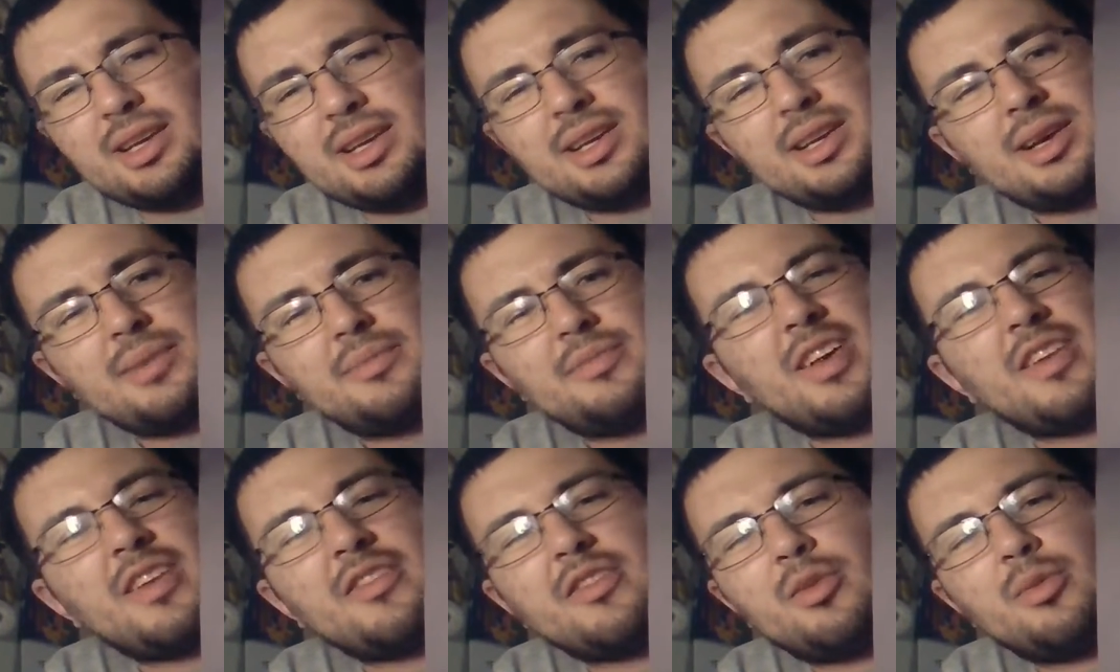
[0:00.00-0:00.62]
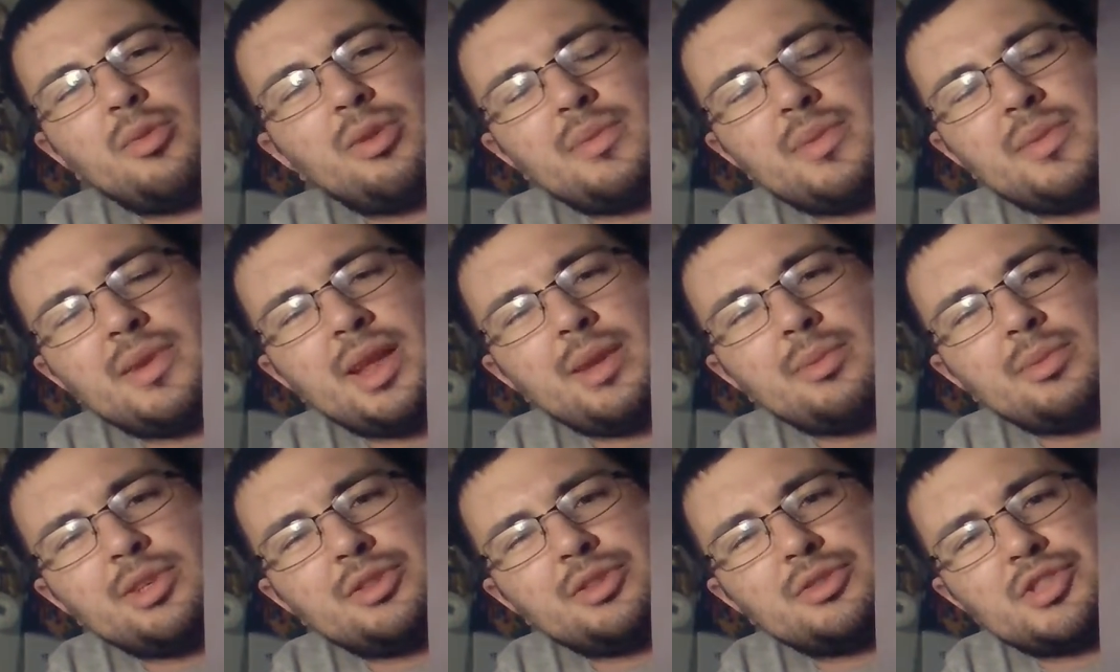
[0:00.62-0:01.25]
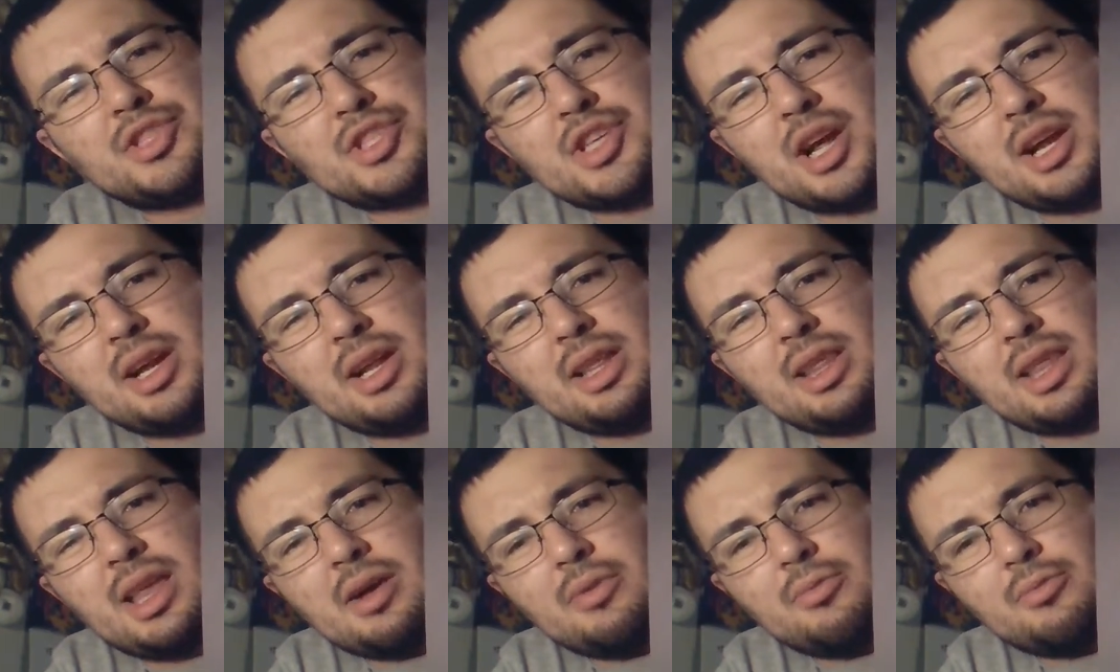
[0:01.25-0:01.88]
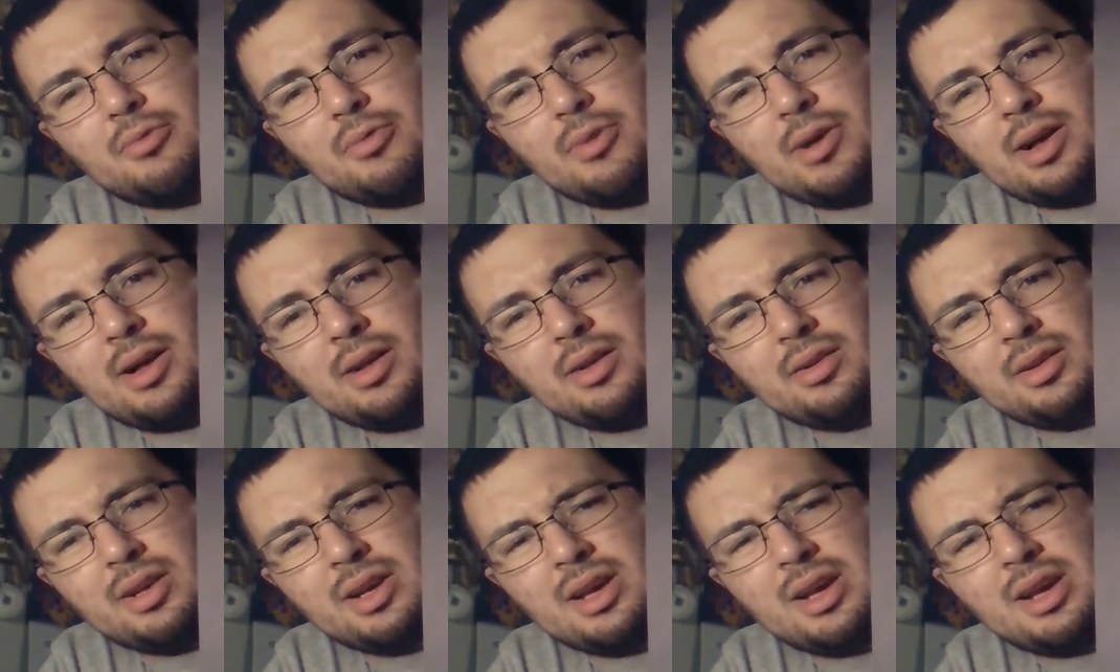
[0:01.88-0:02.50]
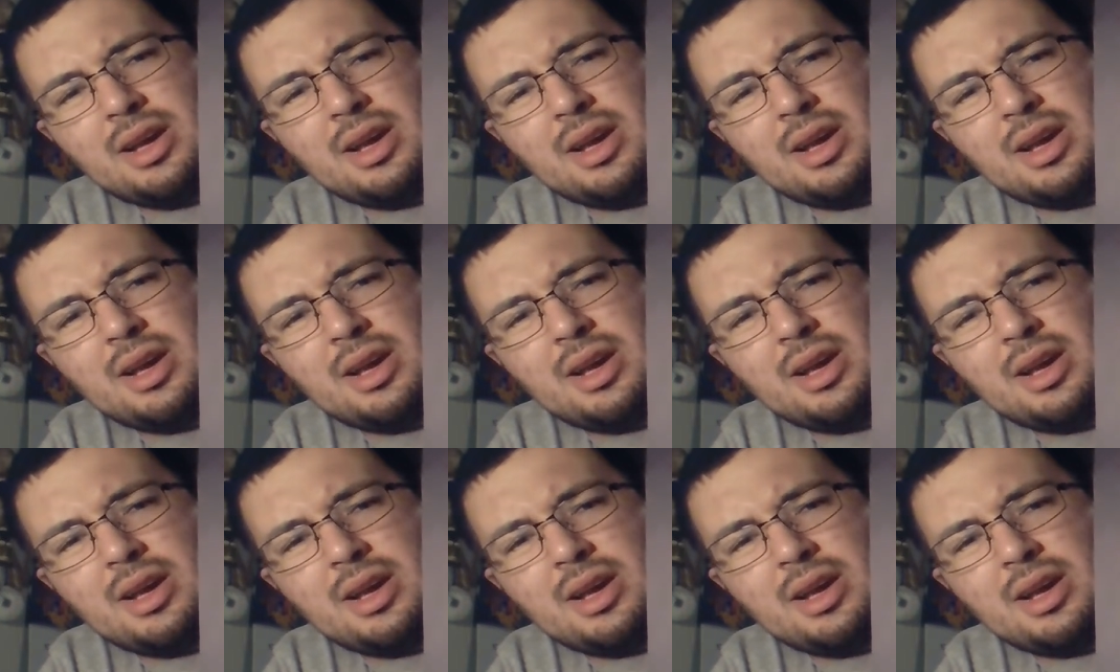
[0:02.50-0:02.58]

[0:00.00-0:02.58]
Like, I've never really been able to do shading that well.